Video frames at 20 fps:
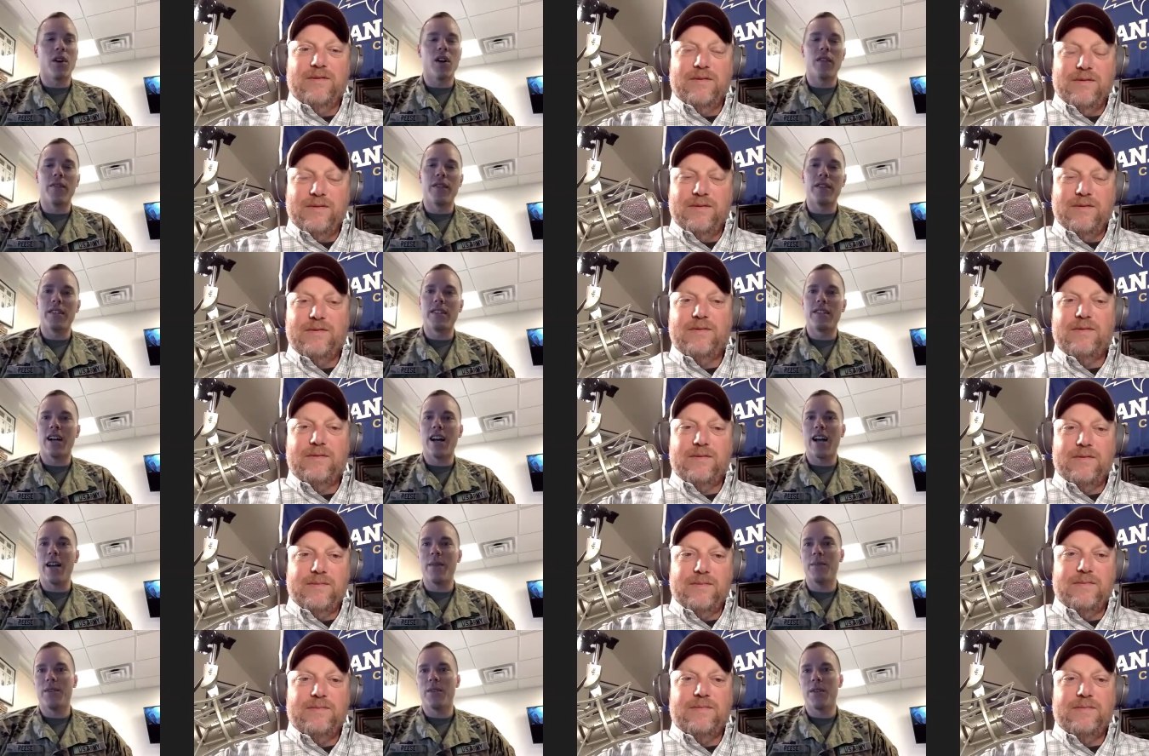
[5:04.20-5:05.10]
Speaker 1: was harvest
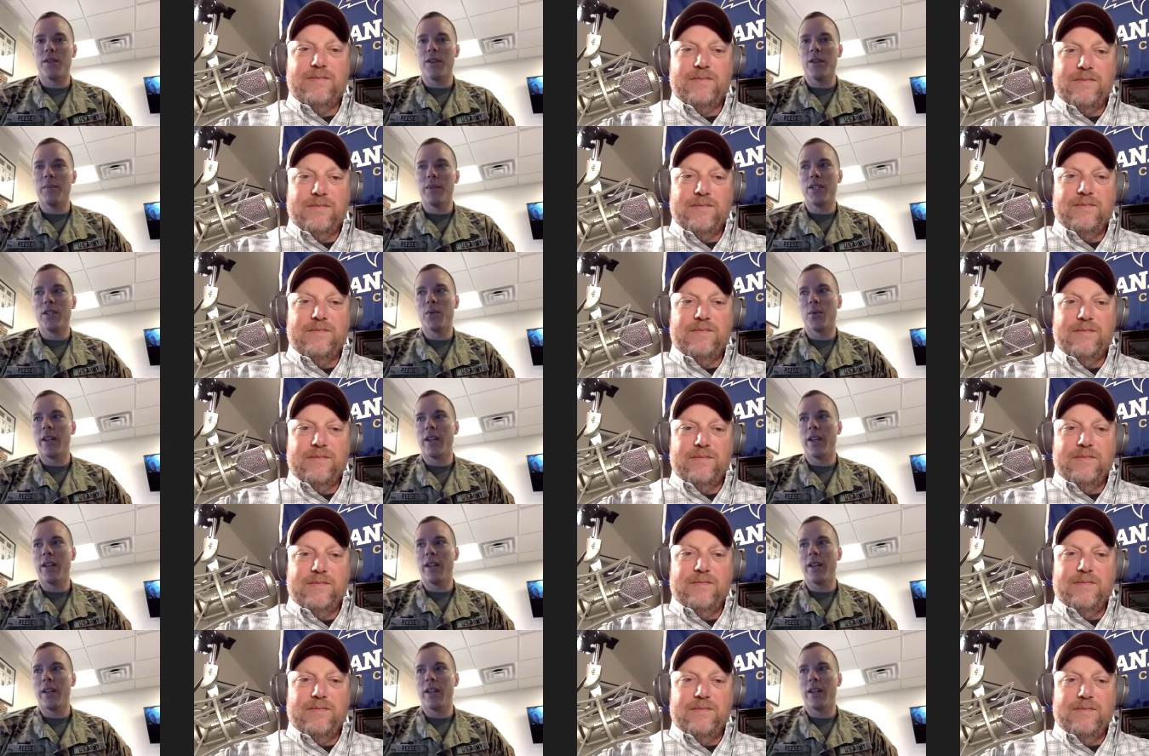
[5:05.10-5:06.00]
time, so in
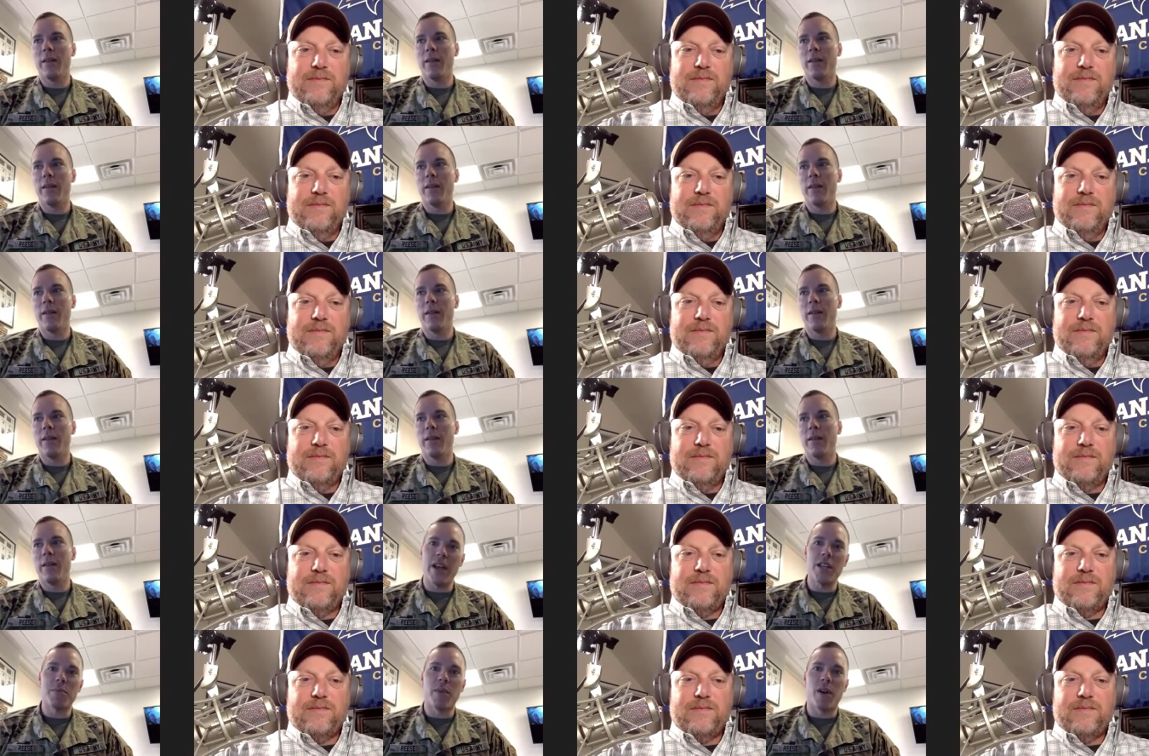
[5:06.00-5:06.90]
between basketball
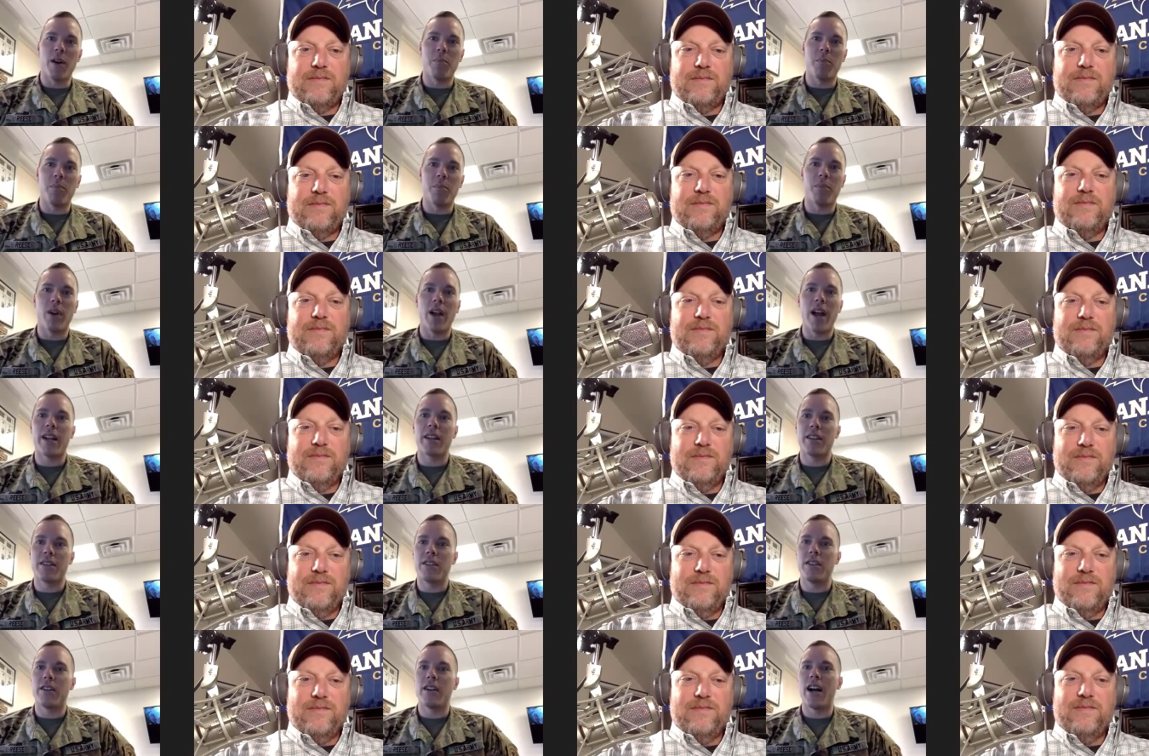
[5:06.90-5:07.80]
and baseball
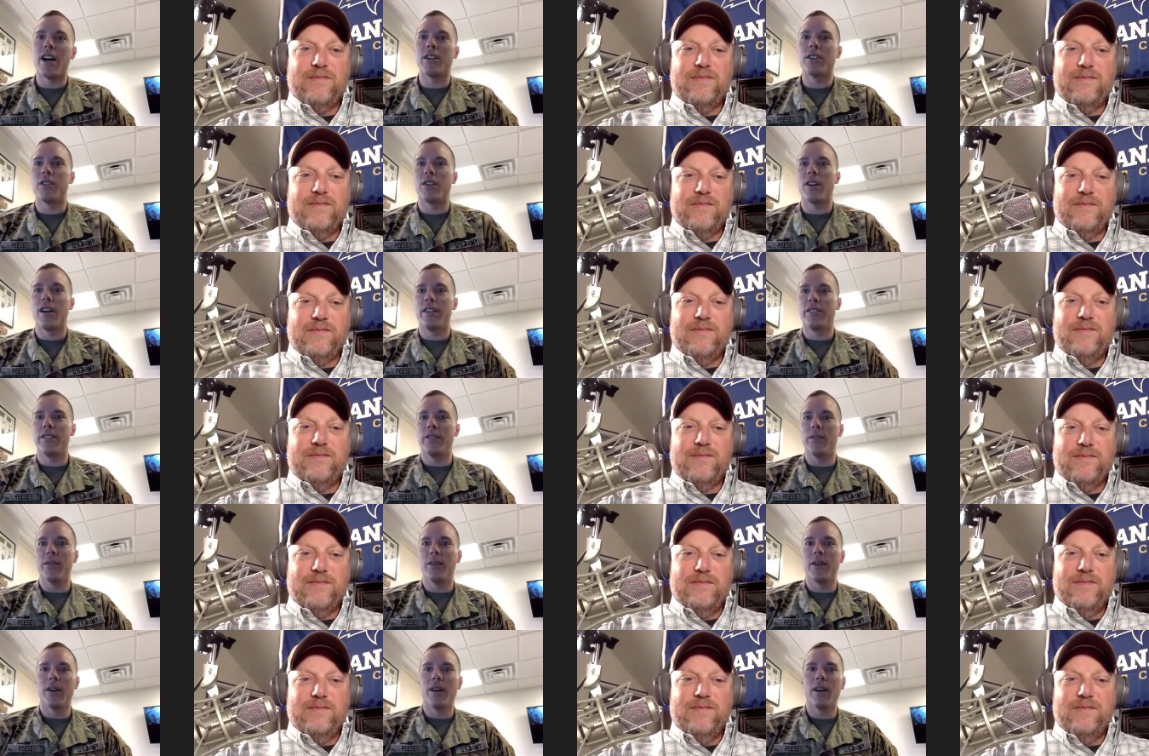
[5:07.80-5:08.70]
practice, you're out trying
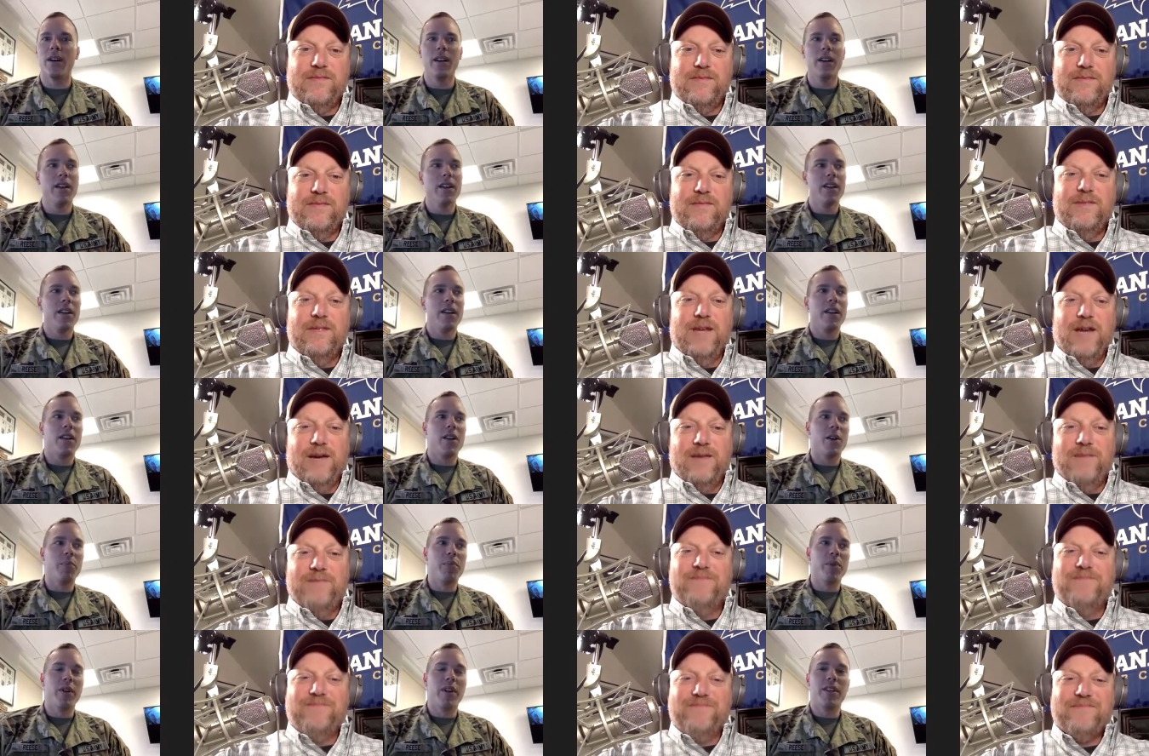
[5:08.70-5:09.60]
to uh, yeah. you
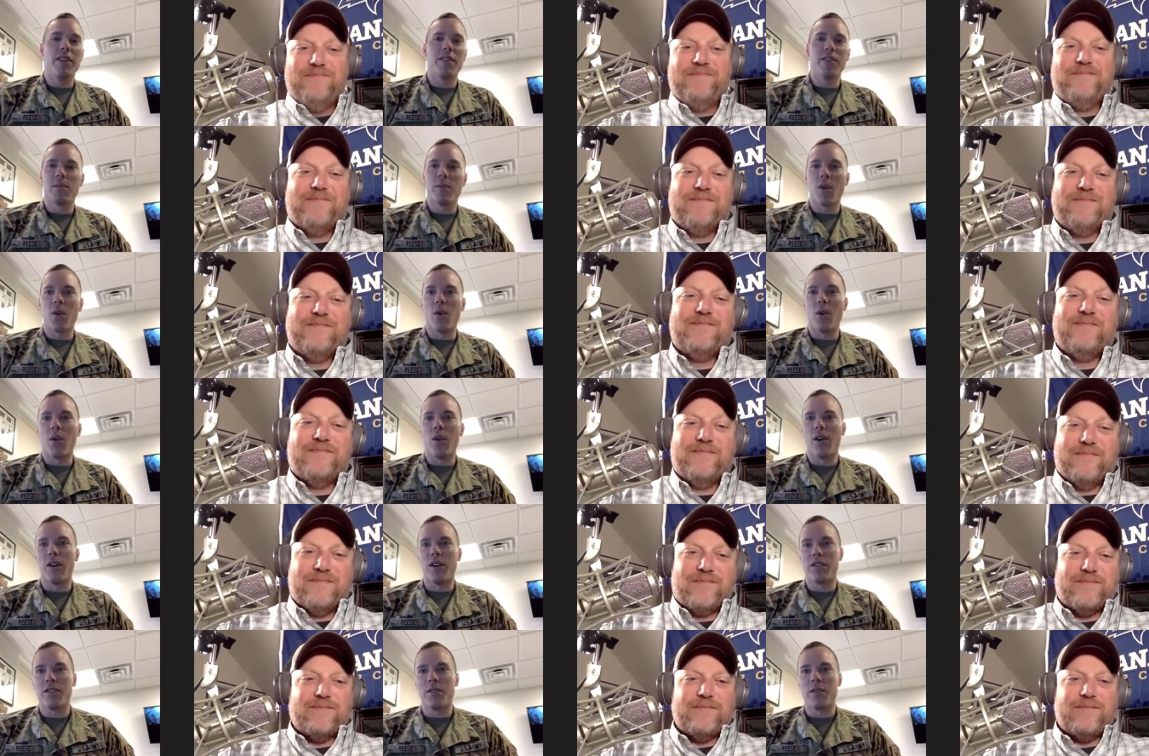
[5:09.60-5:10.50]
know put in some
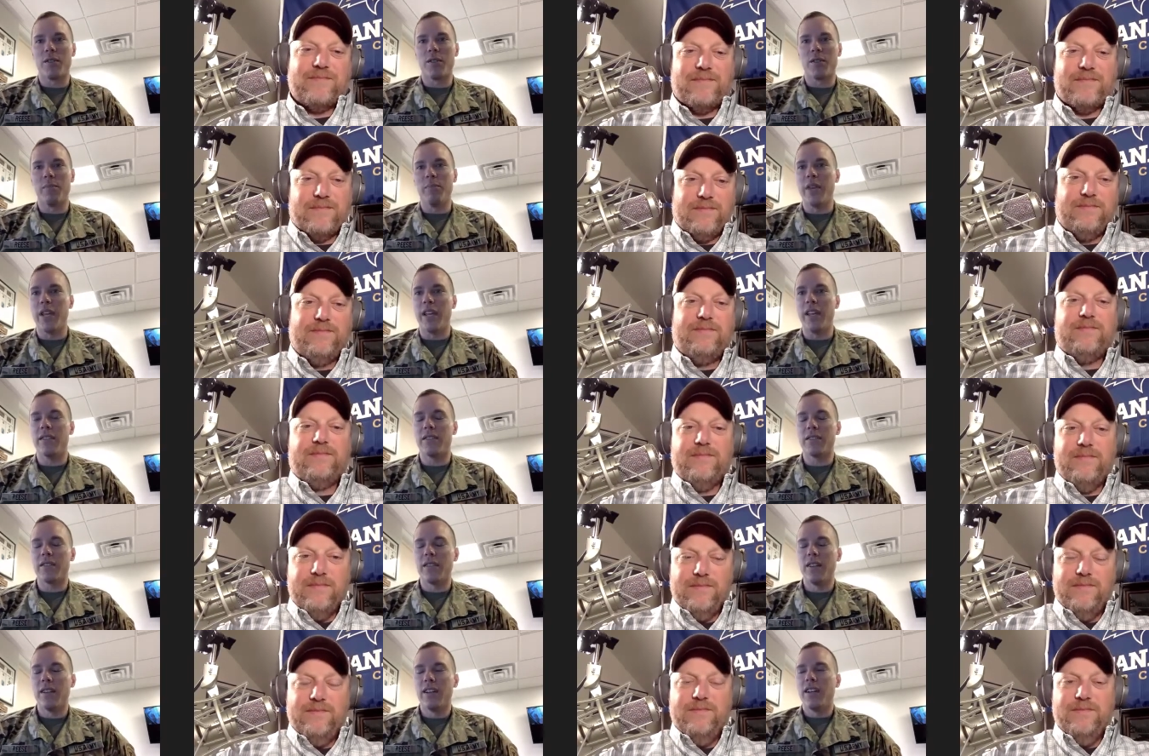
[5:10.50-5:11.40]
corn or some
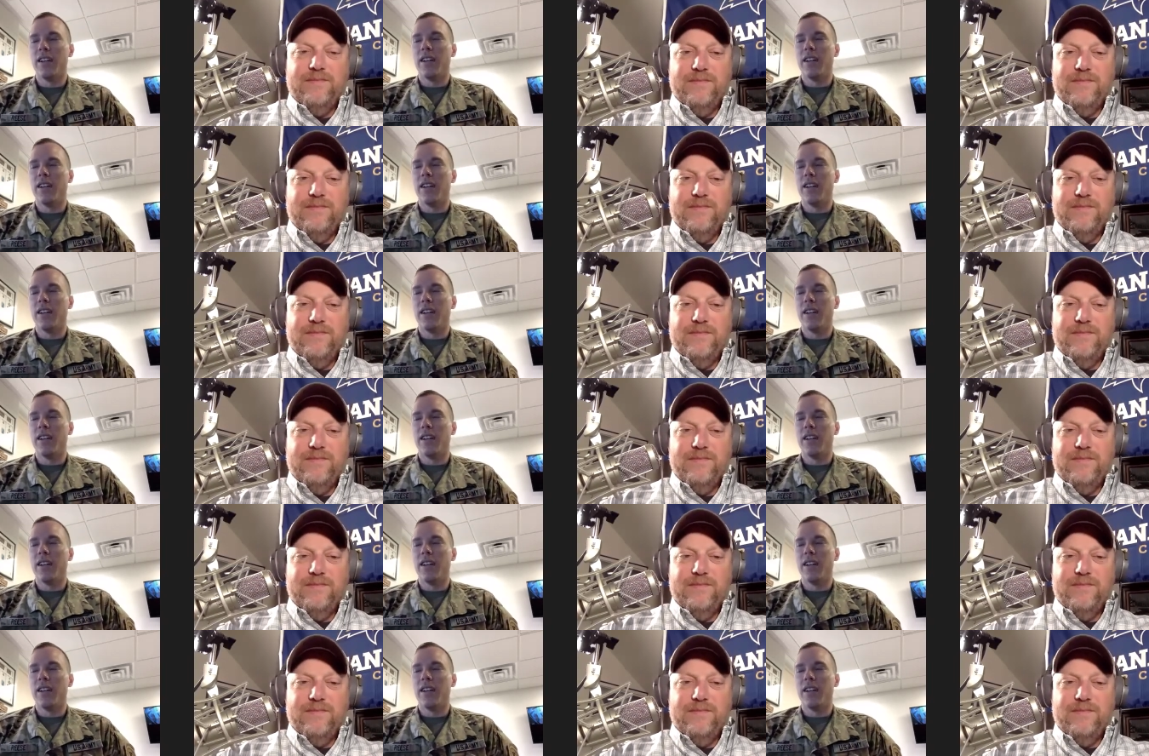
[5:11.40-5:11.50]
beans.